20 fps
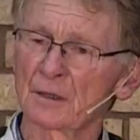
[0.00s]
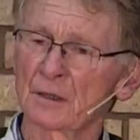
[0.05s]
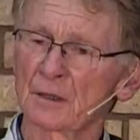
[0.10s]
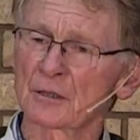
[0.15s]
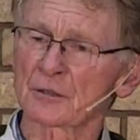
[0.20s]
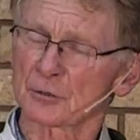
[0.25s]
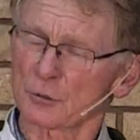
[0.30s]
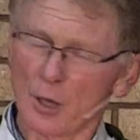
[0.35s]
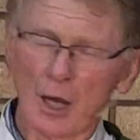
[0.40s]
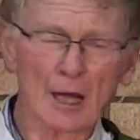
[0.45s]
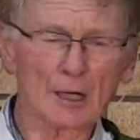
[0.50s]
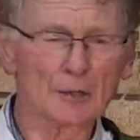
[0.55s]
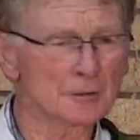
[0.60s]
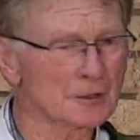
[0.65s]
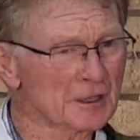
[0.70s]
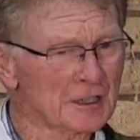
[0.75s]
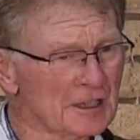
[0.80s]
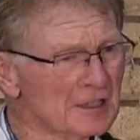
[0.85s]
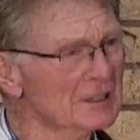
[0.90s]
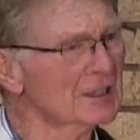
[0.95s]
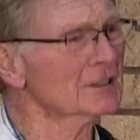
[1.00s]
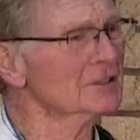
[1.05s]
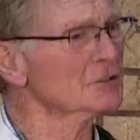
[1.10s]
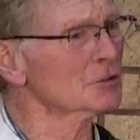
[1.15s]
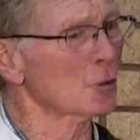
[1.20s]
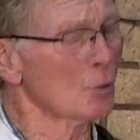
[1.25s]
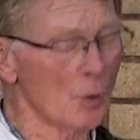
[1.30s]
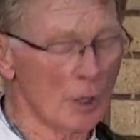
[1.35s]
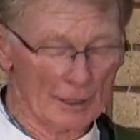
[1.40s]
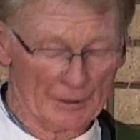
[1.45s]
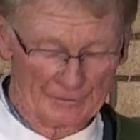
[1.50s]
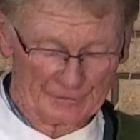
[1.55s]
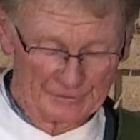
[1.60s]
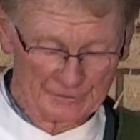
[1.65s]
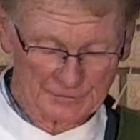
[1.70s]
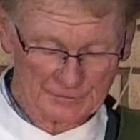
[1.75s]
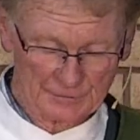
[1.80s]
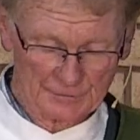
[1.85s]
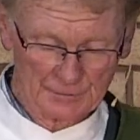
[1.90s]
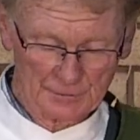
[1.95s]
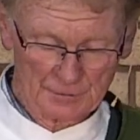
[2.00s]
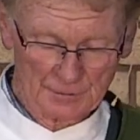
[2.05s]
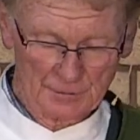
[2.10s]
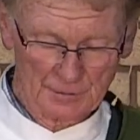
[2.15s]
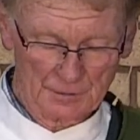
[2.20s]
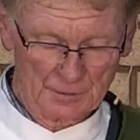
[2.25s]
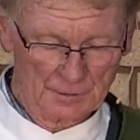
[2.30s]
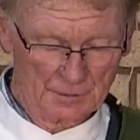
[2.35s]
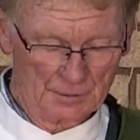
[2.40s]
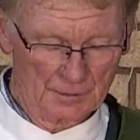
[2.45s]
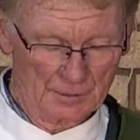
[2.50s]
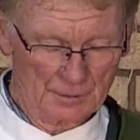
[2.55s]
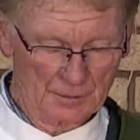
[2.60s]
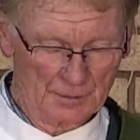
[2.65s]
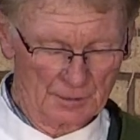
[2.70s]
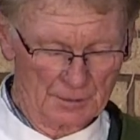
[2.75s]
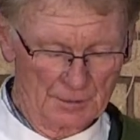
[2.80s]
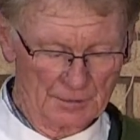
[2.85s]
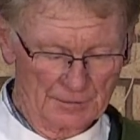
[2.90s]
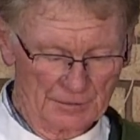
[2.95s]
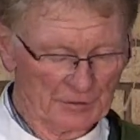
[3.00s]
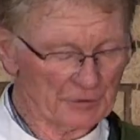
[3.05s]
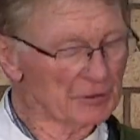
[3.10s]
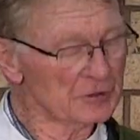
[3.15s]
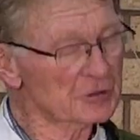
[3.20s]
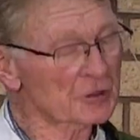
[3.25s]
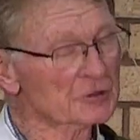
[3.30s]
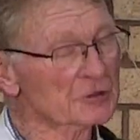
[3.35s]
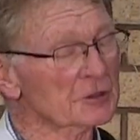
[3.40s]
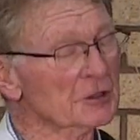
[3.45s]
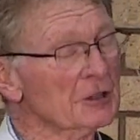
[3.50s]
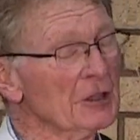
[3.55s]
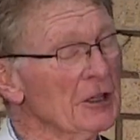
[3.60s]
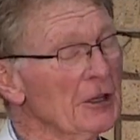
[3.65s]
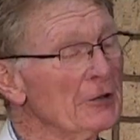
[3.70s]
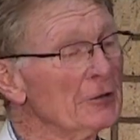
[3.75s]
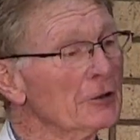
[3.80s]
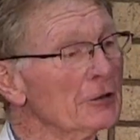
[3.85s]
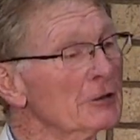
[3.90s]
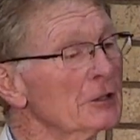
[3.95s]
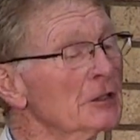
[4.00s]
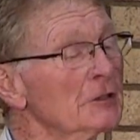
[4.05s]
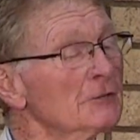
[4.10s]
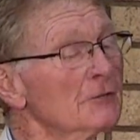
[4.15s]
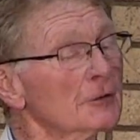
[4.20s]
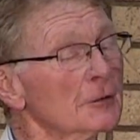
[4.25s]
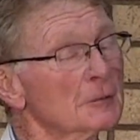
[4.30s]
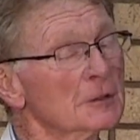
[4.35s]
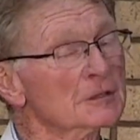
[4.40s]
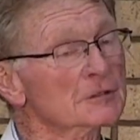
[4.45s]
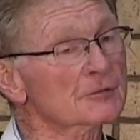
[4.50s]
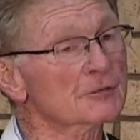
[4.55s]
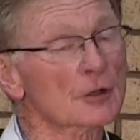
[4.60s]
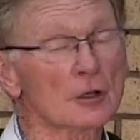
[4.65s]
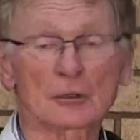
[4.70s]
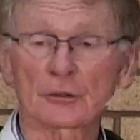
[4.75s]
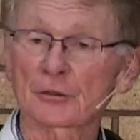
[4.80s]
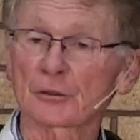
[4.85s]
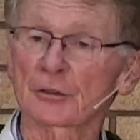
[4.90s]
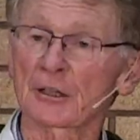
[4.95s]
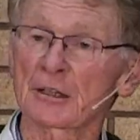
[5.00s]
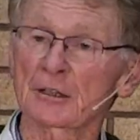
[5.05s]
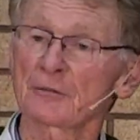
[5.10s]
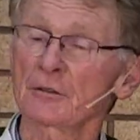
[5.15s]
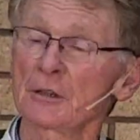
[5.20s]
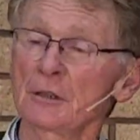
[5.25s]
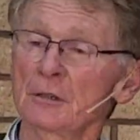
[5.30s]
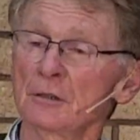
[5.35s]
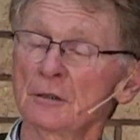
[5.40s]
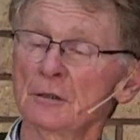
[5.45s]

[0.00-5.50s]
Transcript: So how did he get so wise? Did he just inherit it from his father David?